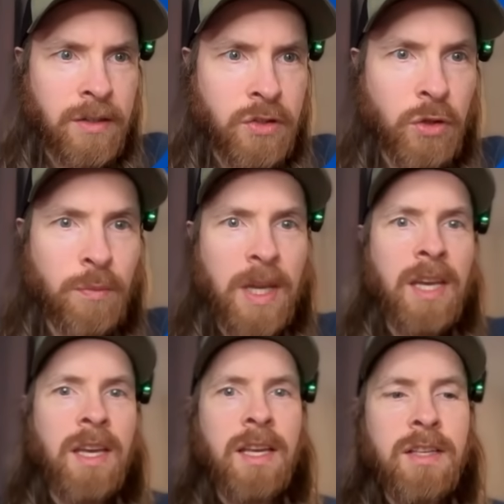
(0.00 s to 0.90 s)
Should
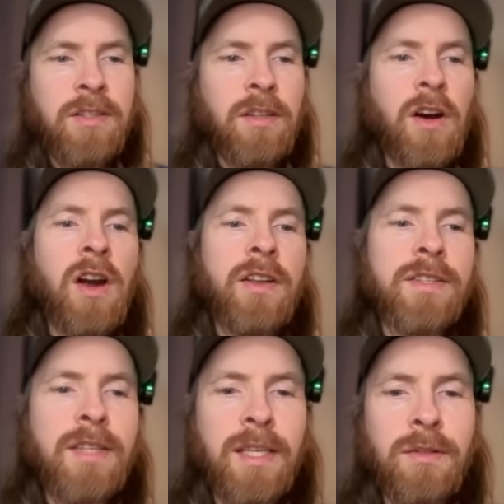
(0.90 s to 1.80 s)
be. It's not the
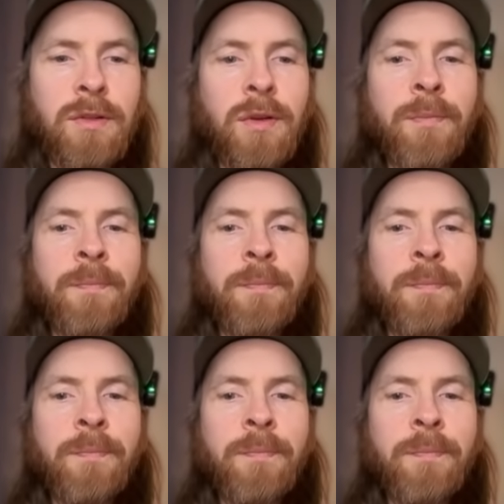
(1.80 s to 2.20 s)
hardest thing to do.